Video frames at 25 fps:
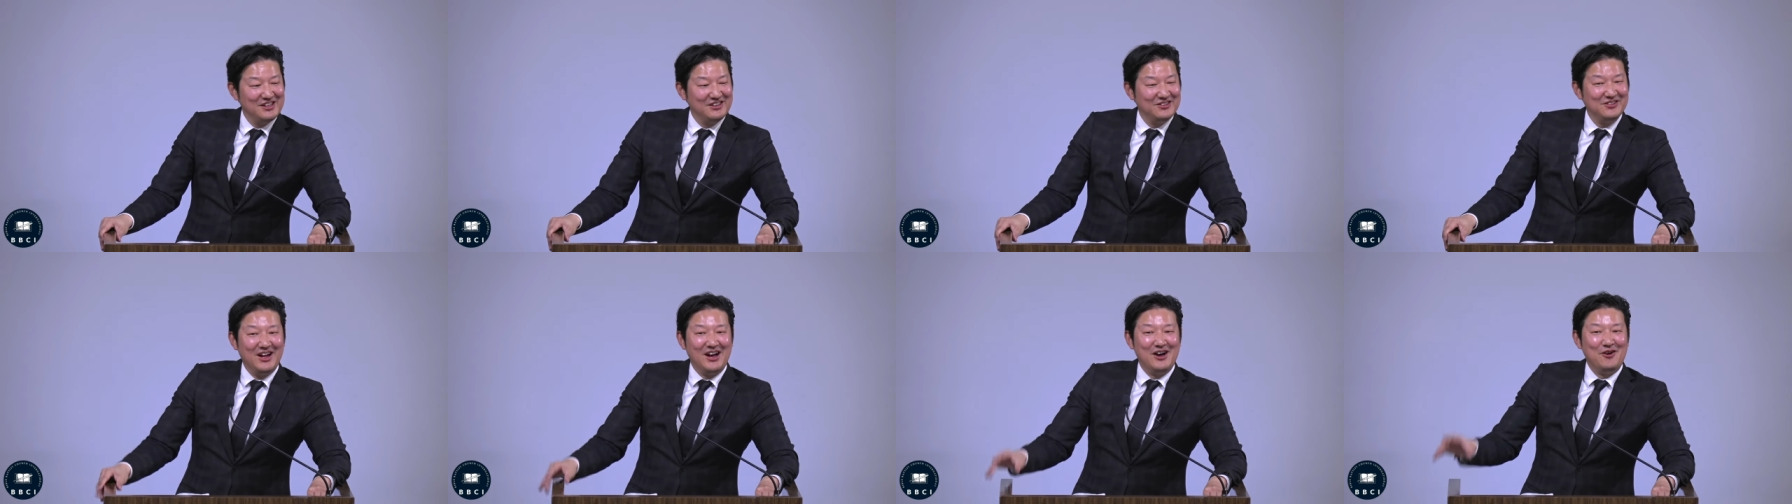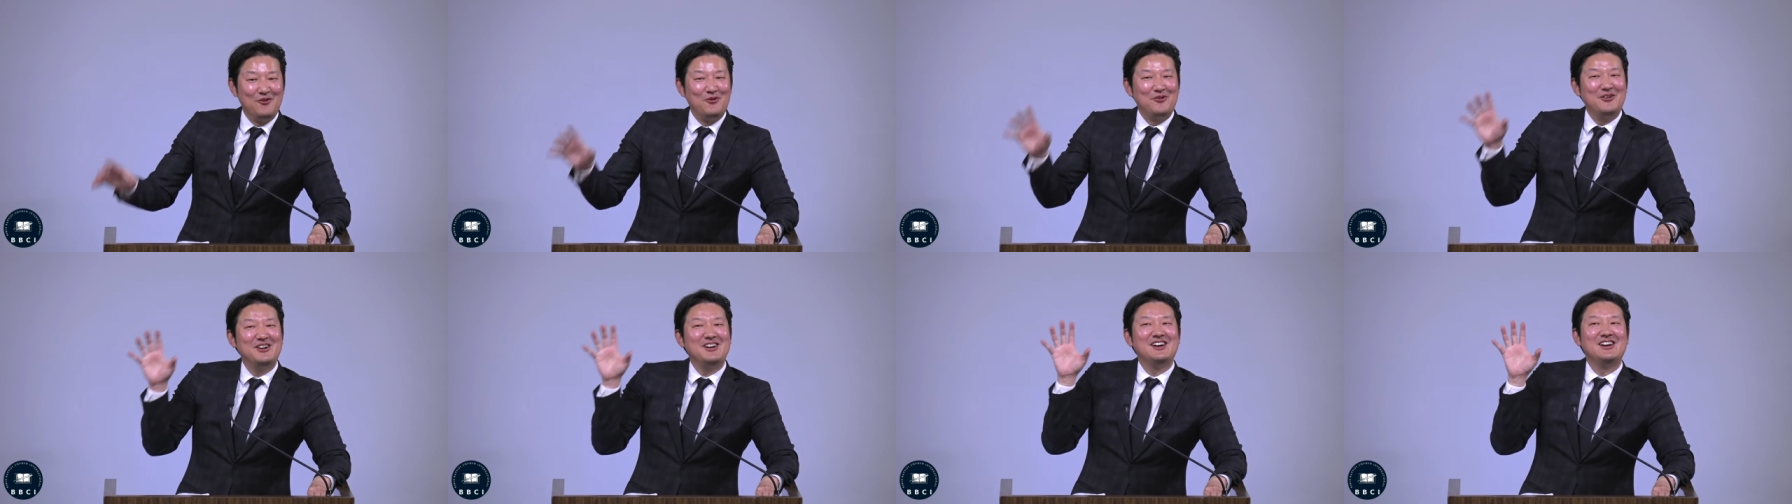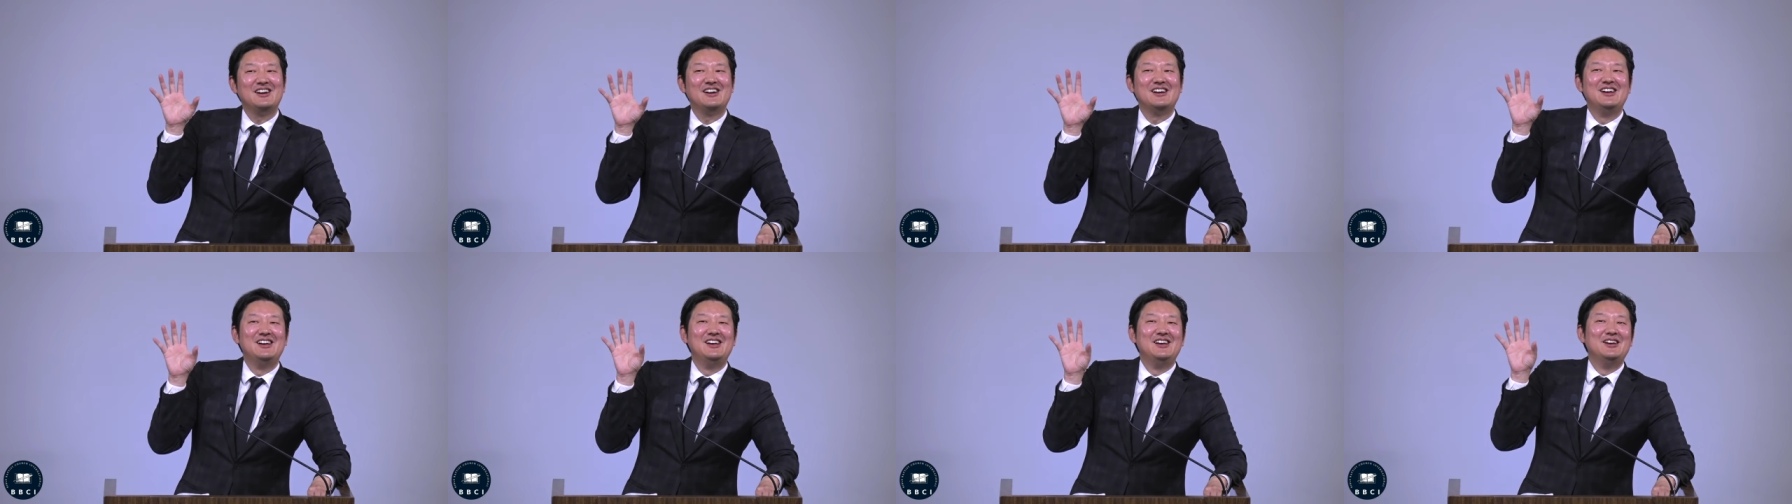so I want
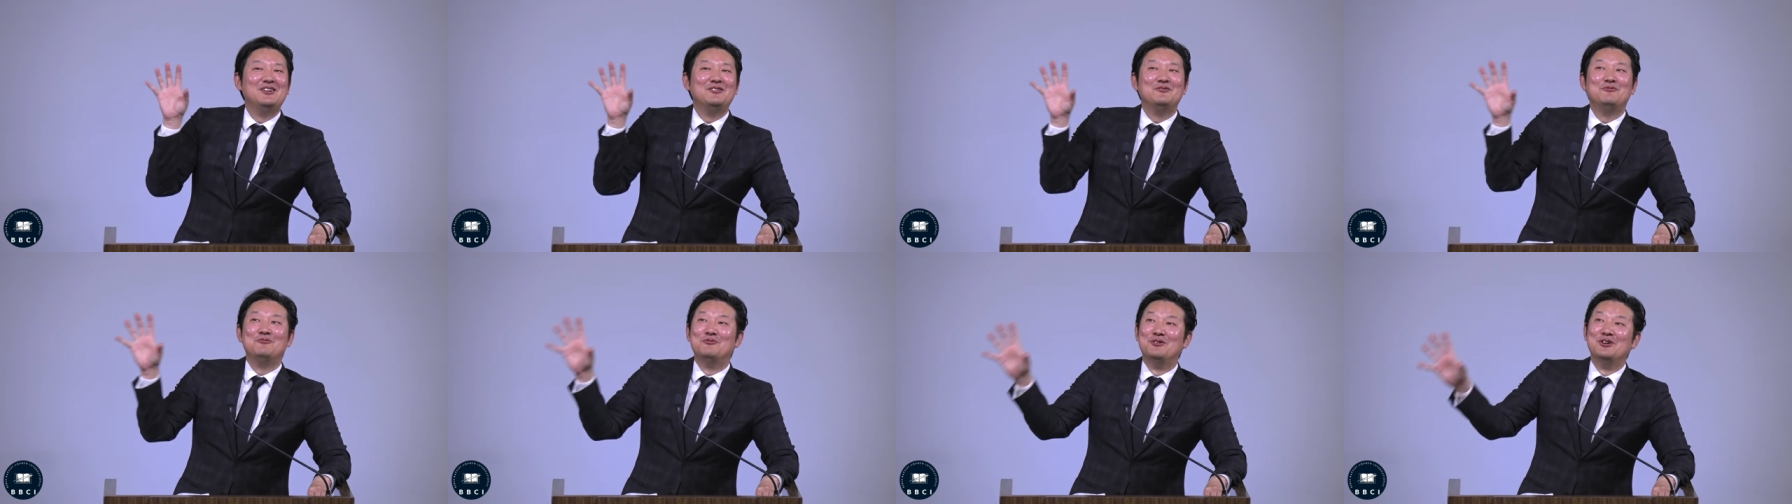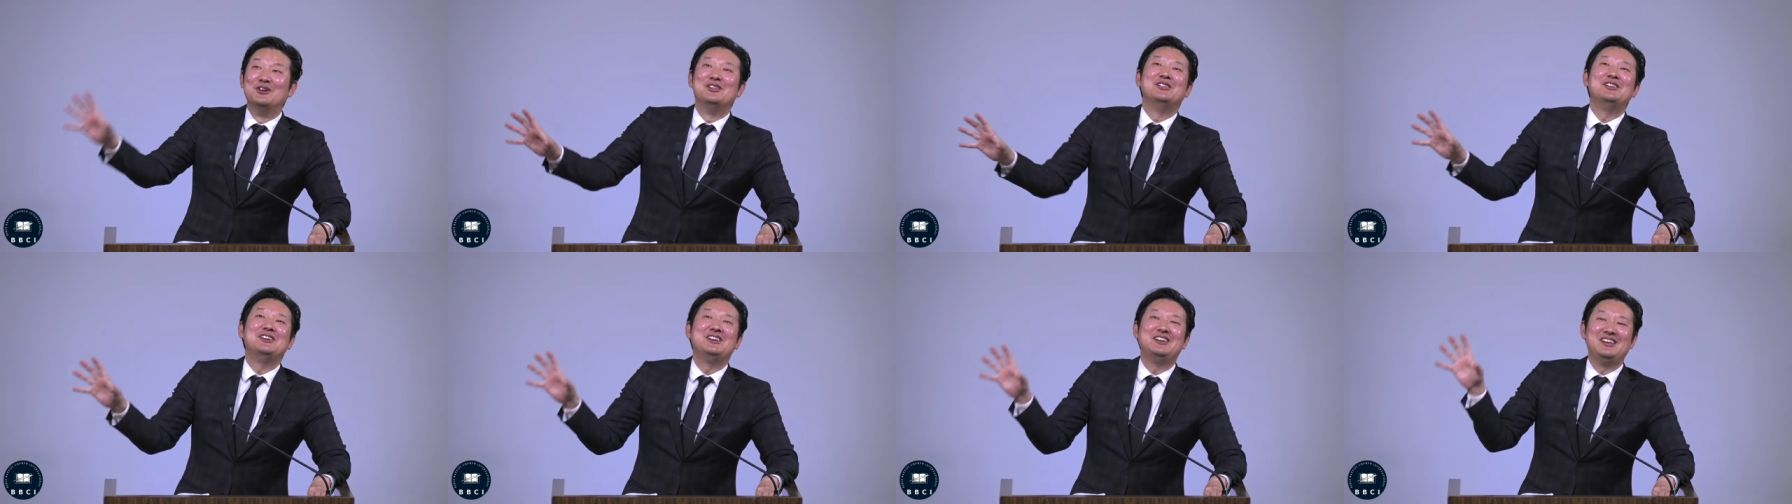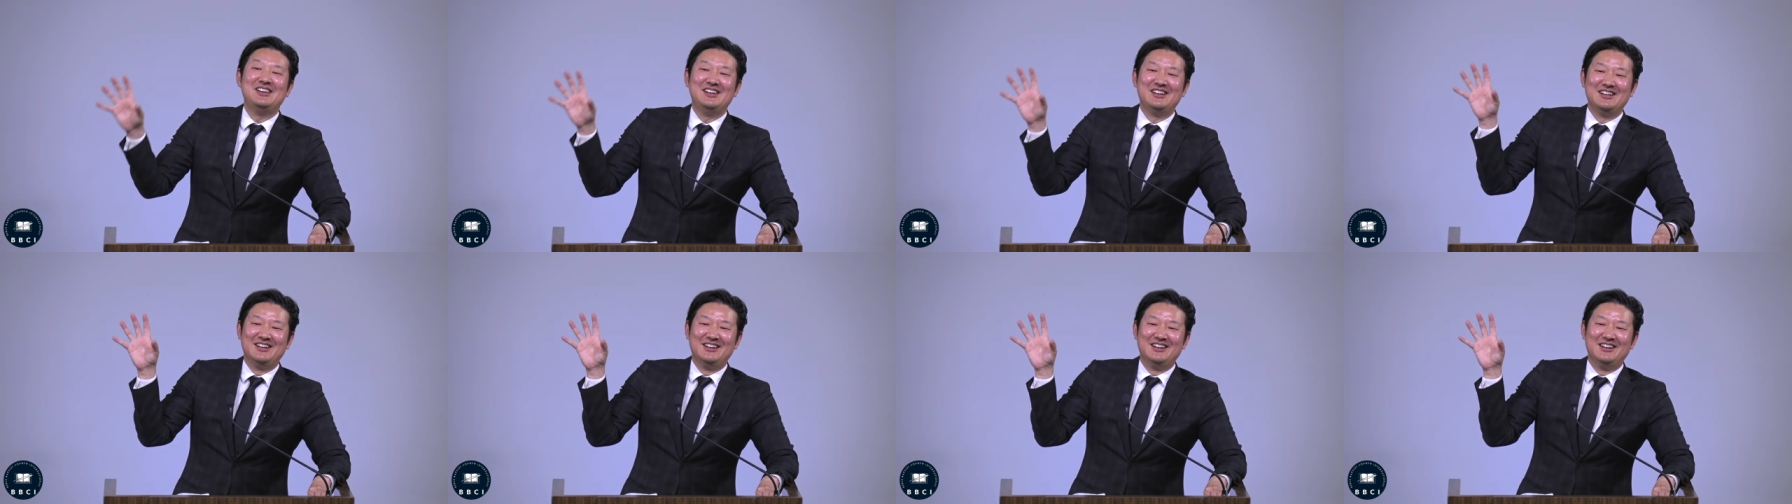to really
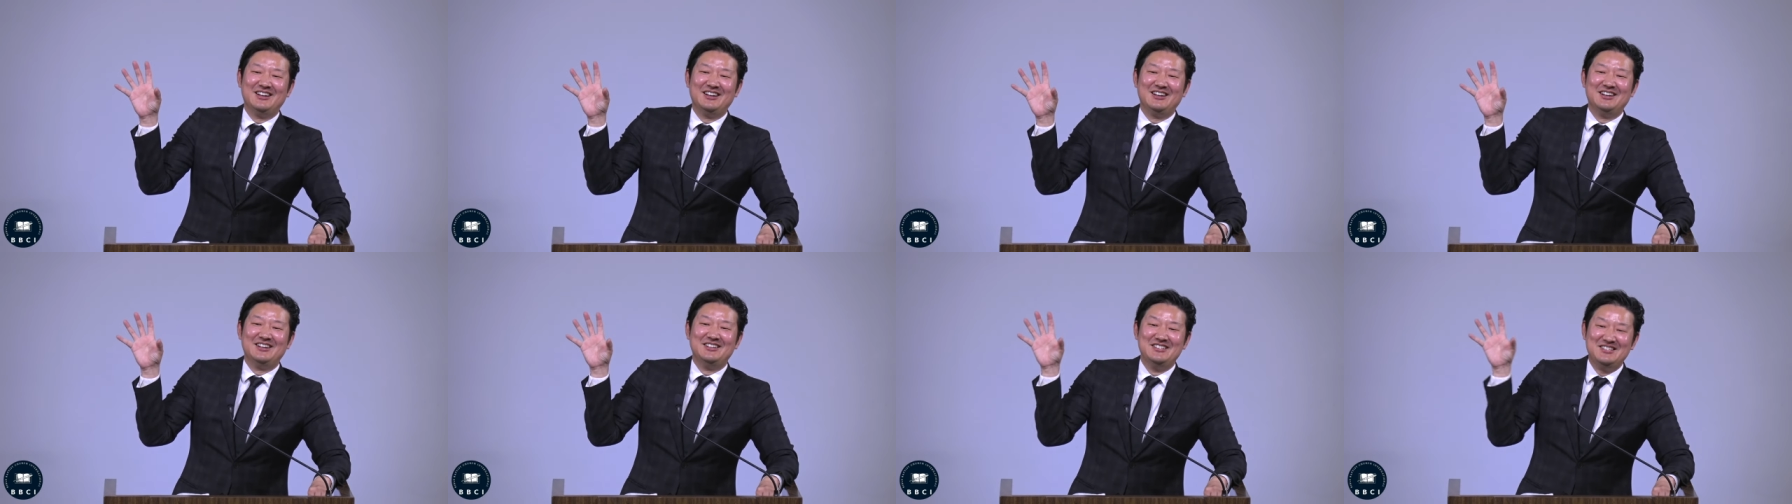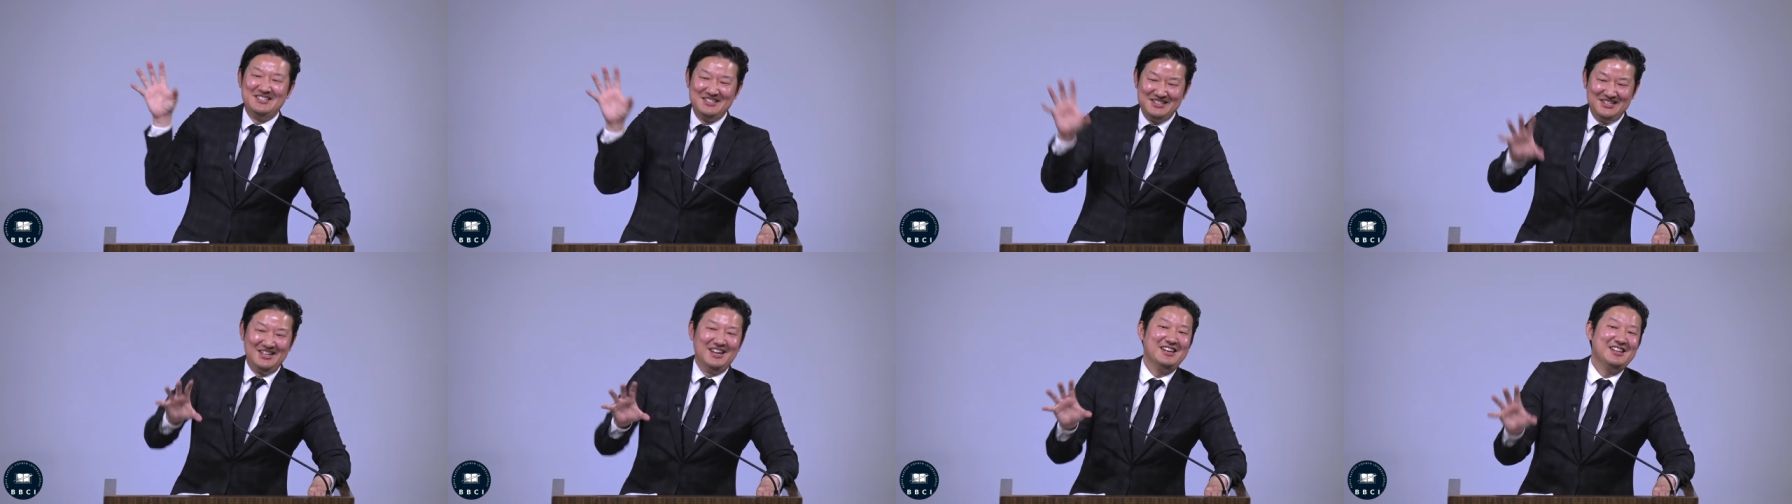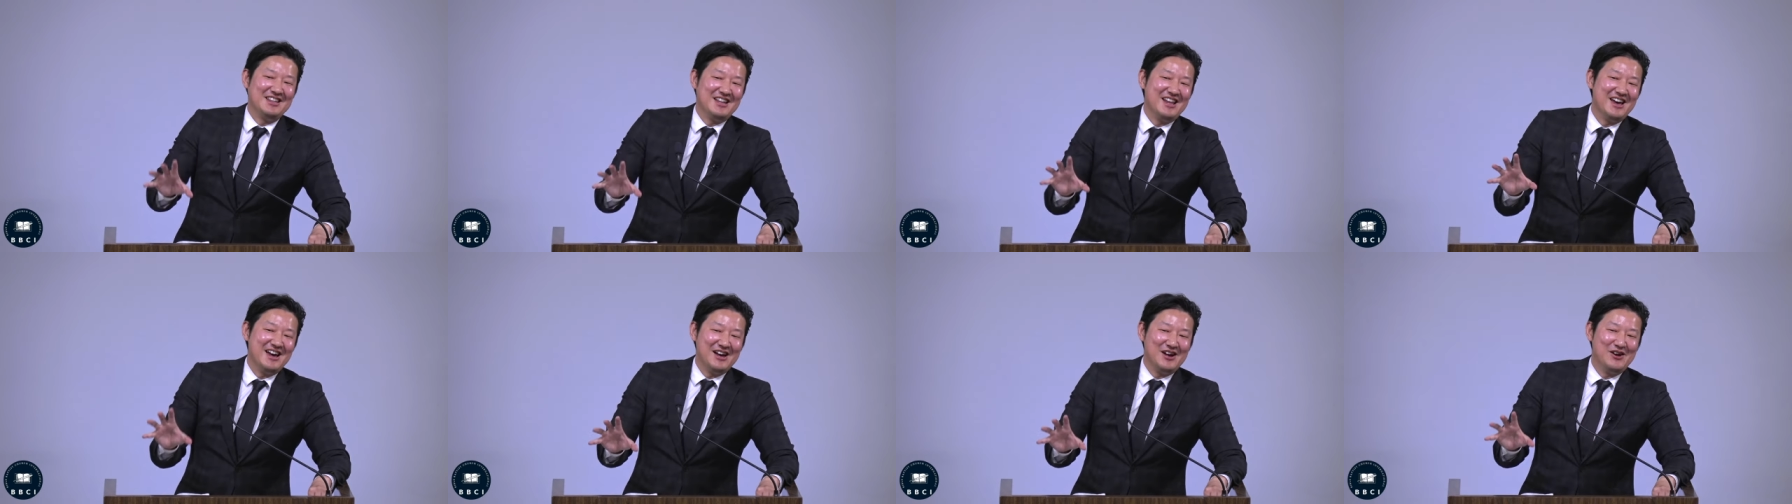see it
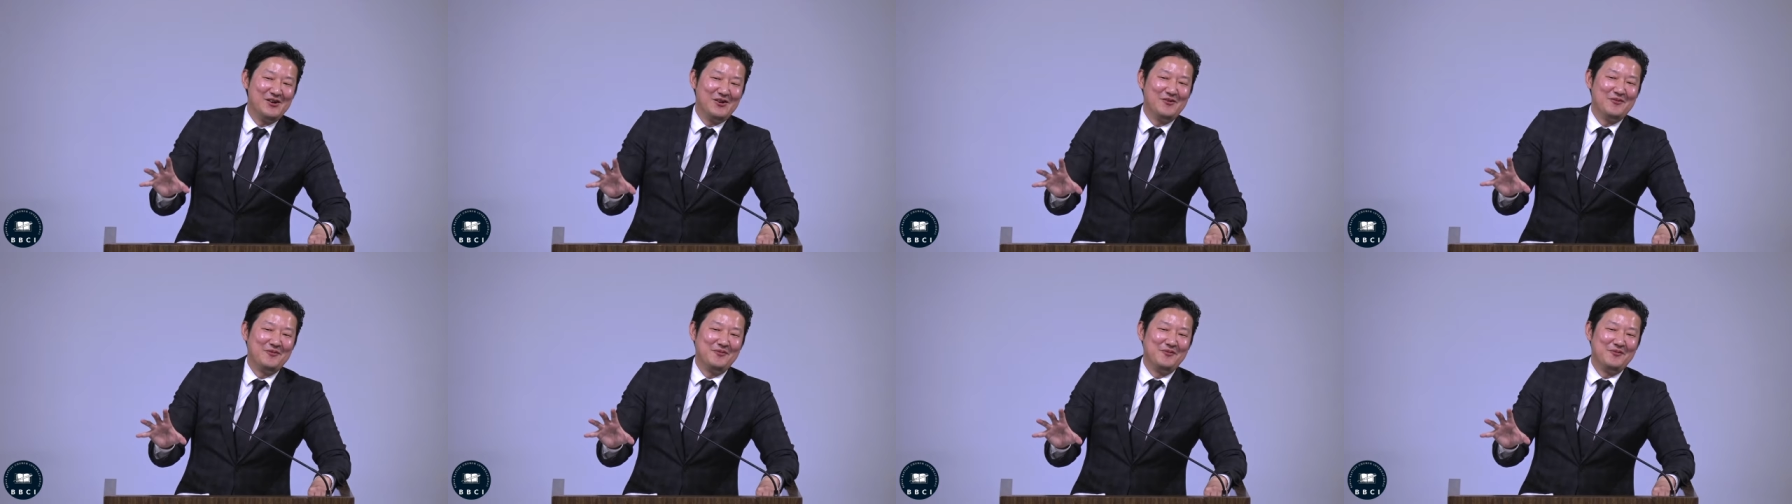now.